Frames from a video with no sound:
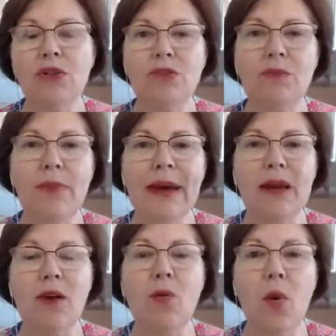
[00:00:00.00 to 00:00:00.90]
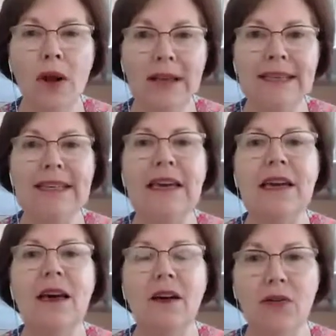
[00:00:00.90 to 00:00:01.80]
to pick
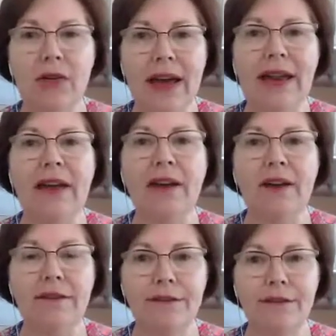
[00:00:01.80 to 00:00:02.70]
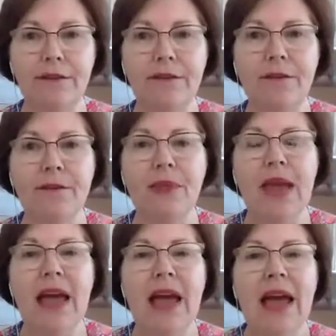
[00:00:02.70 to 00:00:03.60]
quality organic food.
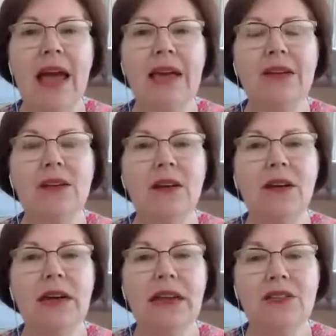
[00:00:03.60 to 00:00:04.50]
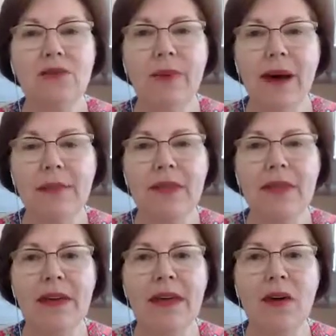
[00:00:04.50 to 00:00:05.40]
And yes, you might be
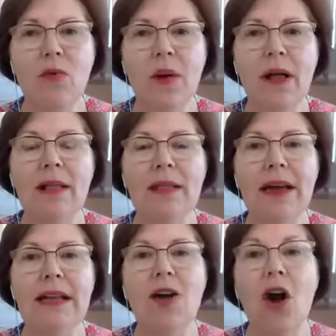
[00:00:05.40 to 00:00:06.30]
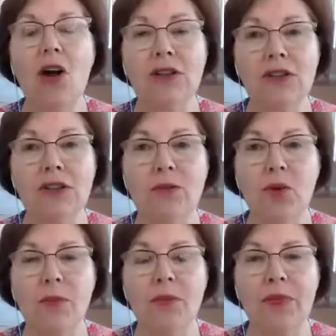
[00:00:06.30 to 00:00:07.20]
thinking, well, it costs
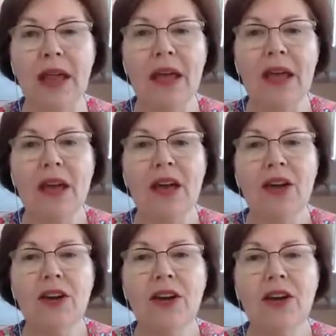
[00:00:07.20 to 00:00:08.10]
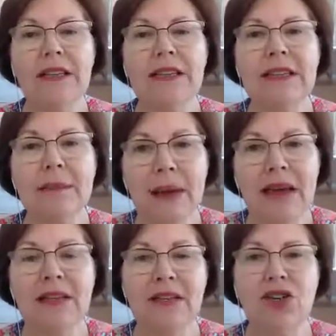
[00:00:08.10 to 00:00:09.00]
more. It's the
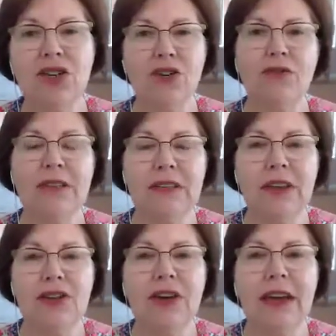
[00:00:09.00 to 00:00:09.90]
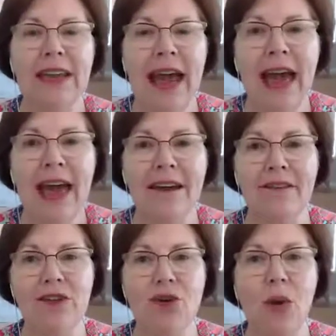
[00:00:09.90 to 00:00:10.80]
best insurance that you can have
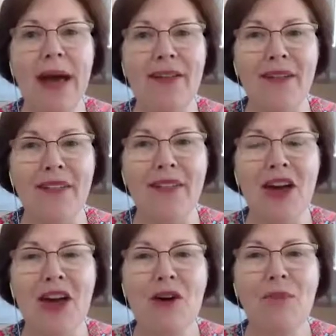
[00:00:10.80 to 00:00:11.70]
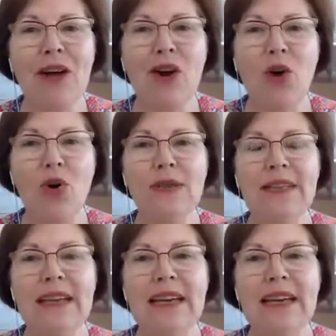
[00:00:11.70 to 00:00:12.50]
in your health, because